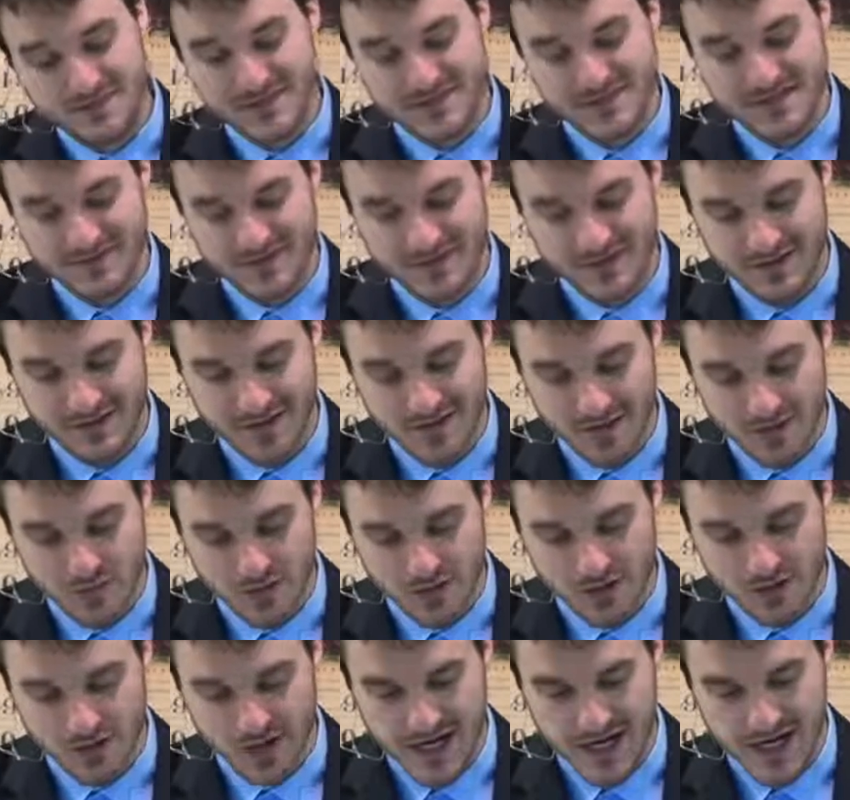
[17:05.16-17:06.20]
specifically that
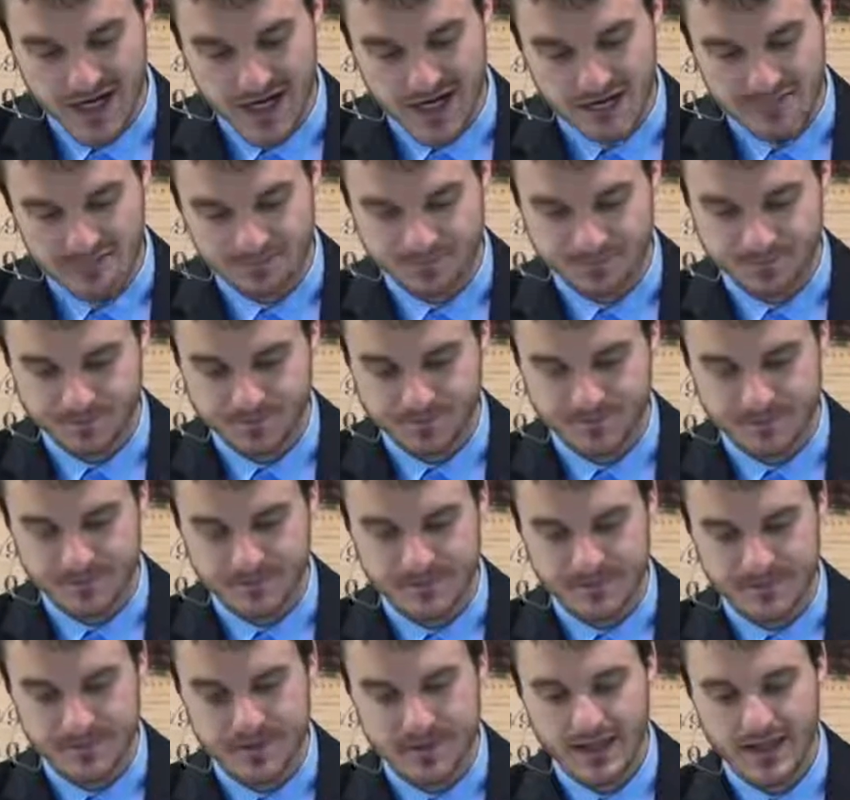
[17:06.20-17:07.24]
we're looking at.
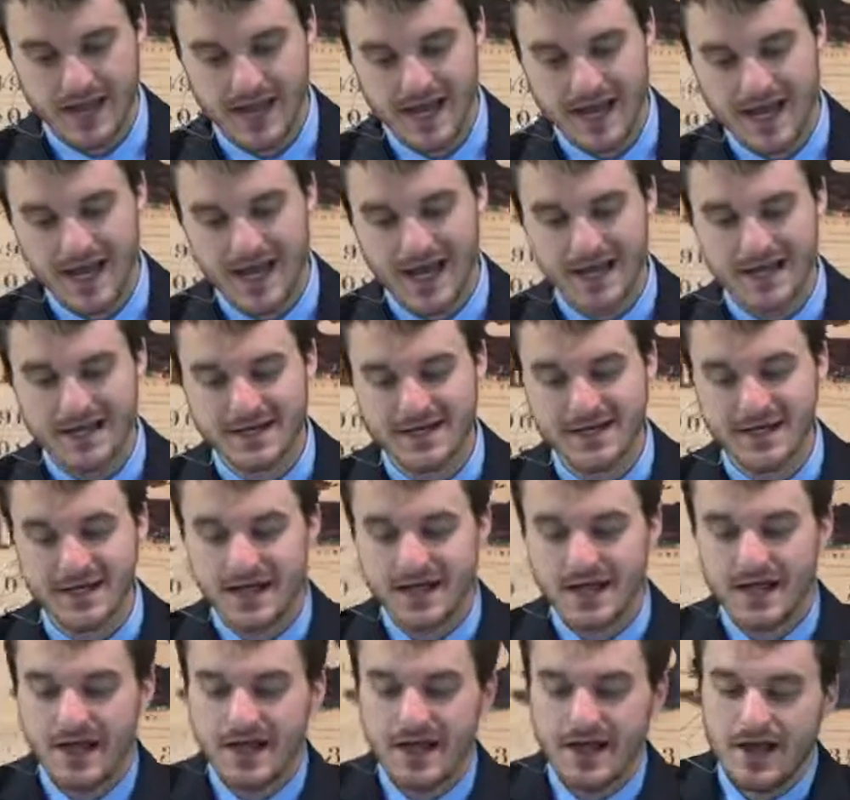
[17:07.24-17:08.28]
And
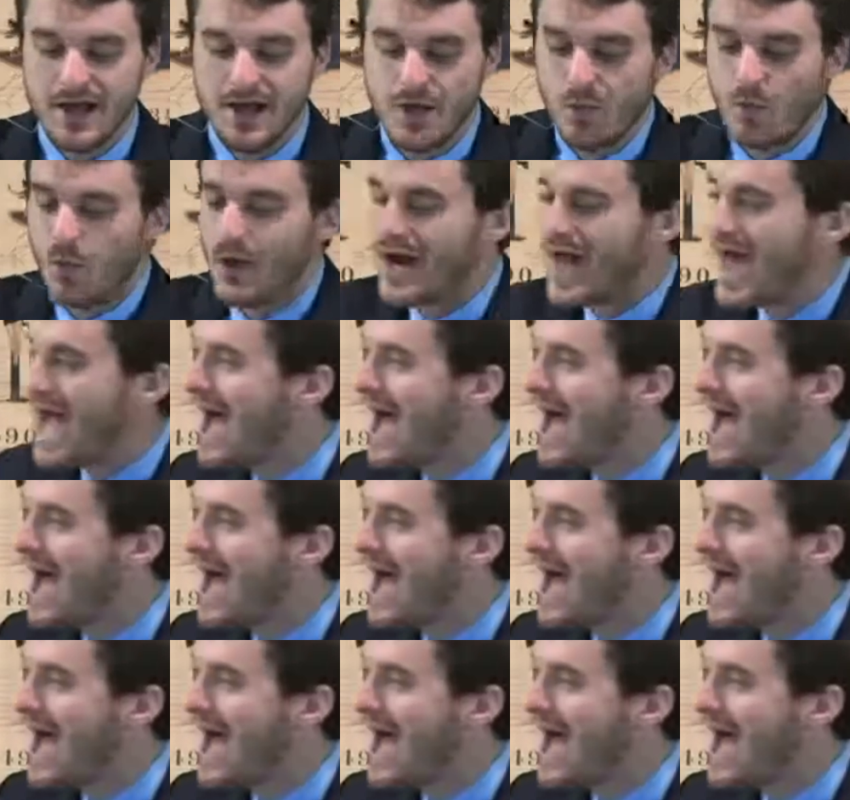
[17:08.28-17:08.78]
what